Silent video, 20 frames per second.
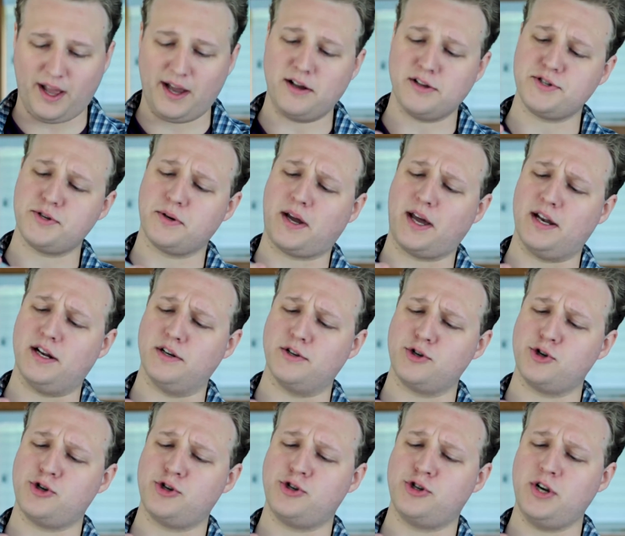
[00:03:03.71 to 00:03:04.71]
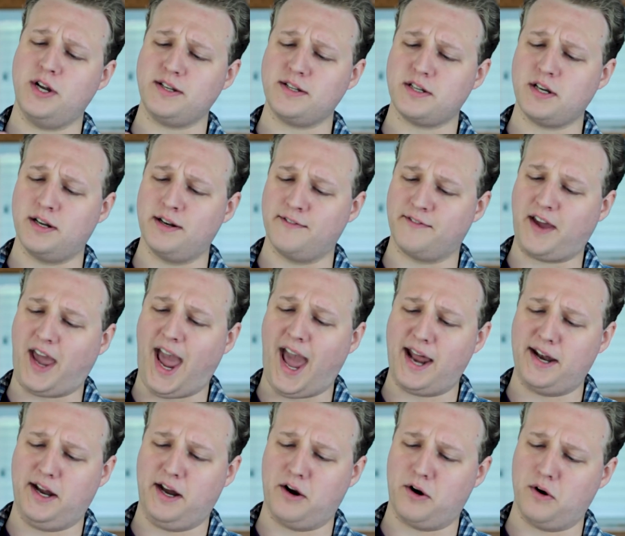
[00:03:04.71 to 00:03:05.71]
I also got a shit ton of
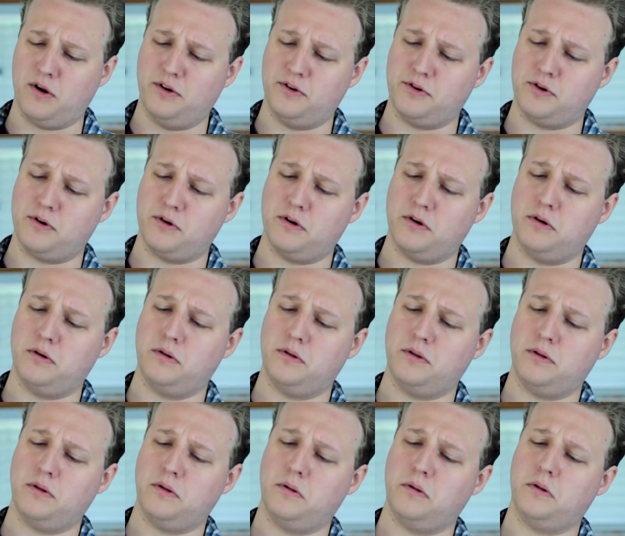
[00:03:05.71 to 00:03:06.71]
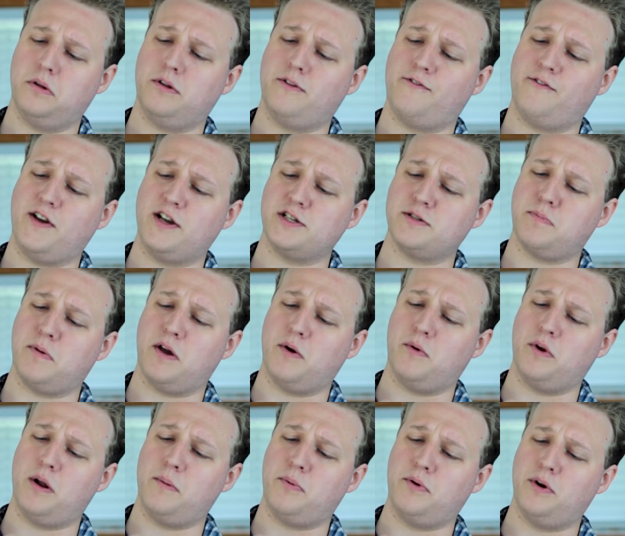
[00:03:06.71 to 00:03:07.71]
cat hair under the faceplate
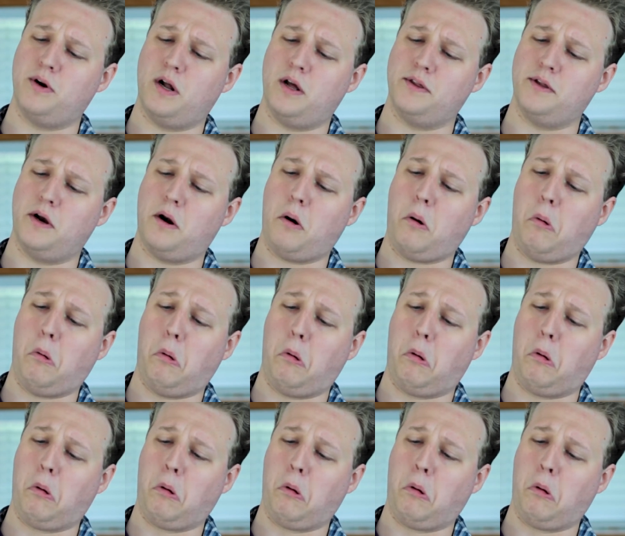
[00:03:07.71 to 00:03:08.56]
when I put it on there.